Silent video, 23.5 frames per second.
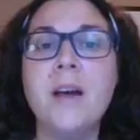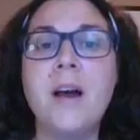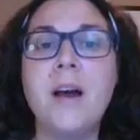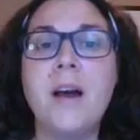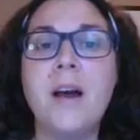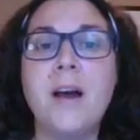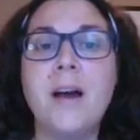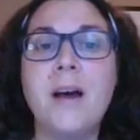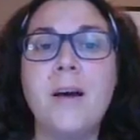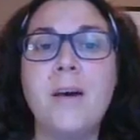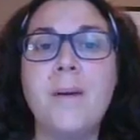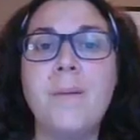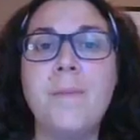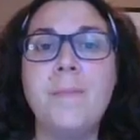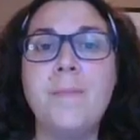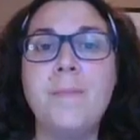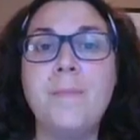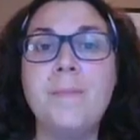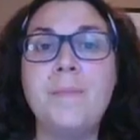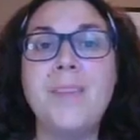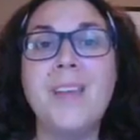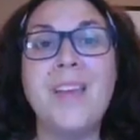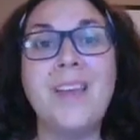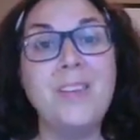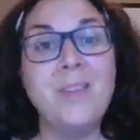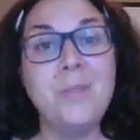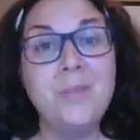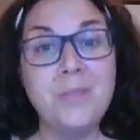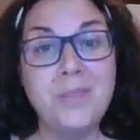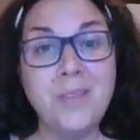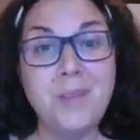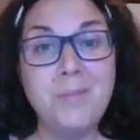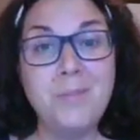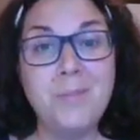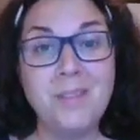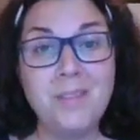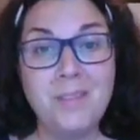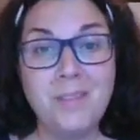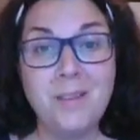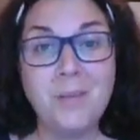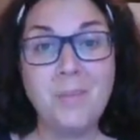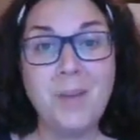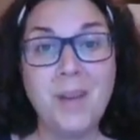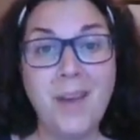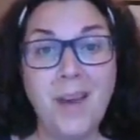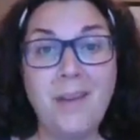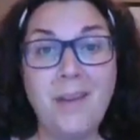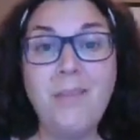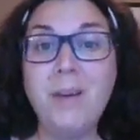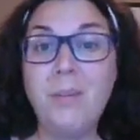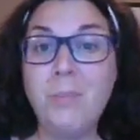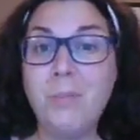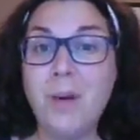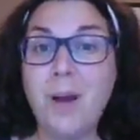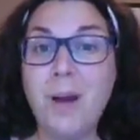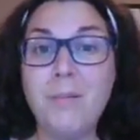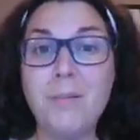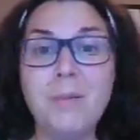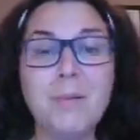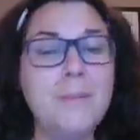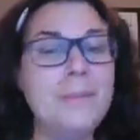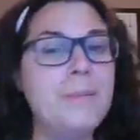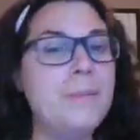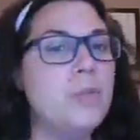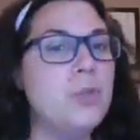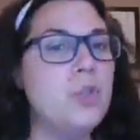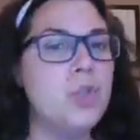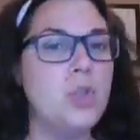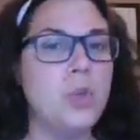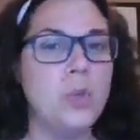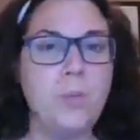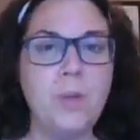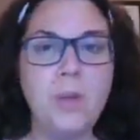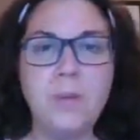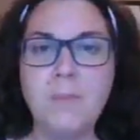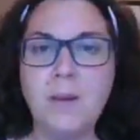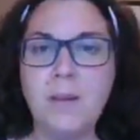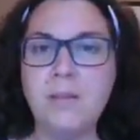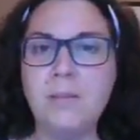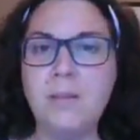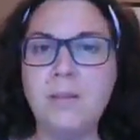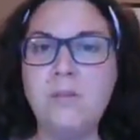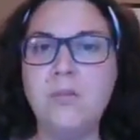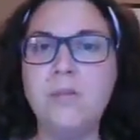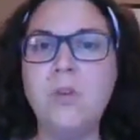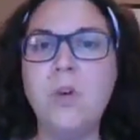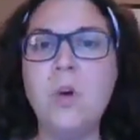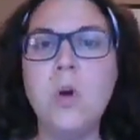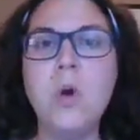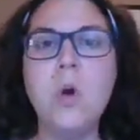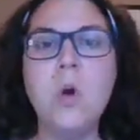and you seem to still be having a problem, shoot me a message.